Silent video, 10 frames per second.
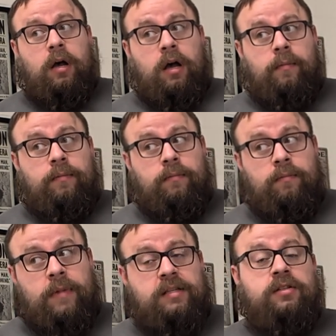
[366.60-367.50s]

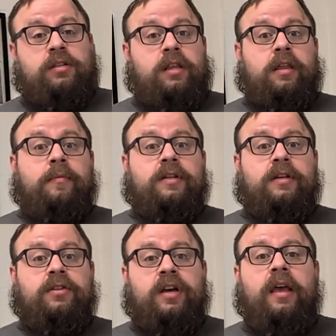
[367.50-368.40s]
I'm messaging them
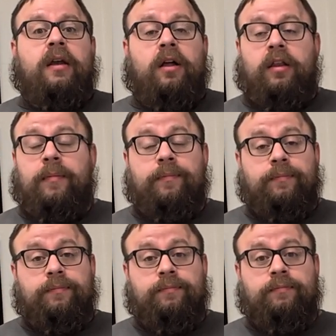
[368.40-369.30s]
to check in on them,
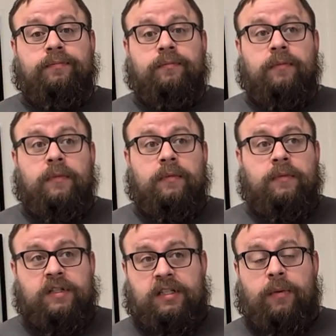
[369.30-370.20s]

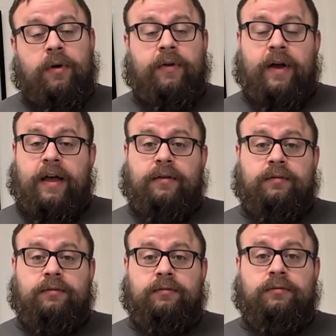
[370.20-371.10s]
see where they're at,
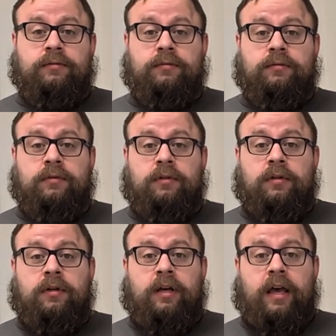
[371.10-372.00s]

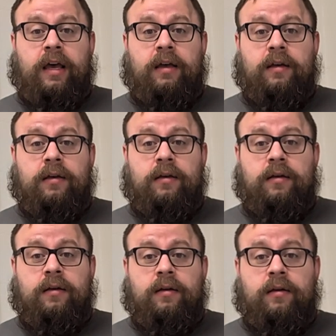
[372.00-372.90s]
okay?
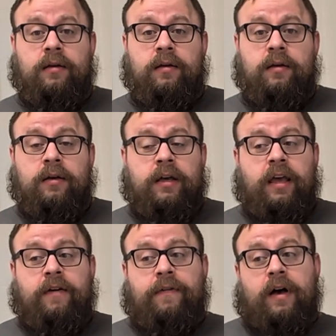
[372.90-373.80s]

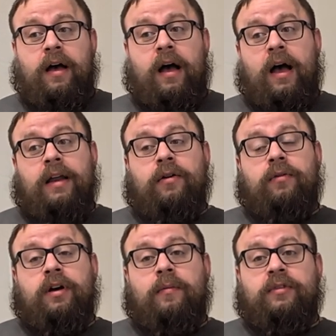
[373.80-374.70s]
If I
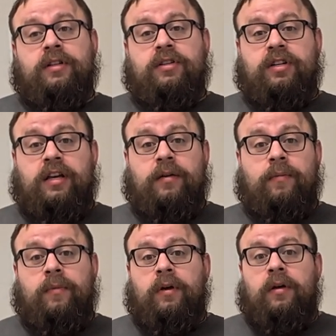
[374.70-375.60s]
don't come to the
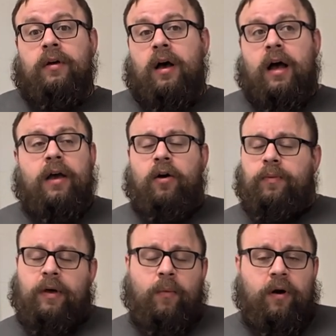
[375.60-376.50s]
gym, I
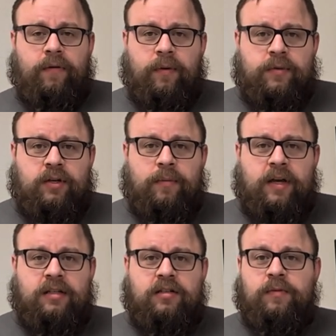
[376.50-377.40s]
hope that one of them is gonna
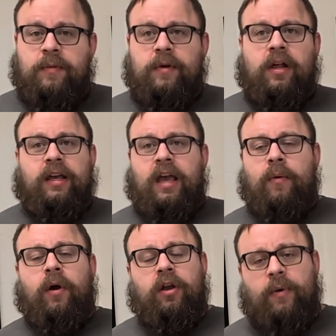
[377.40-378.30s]
message me and be like,
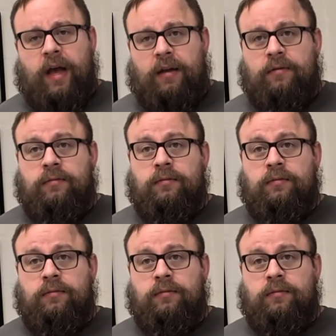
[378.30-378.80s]
hey, where are you at?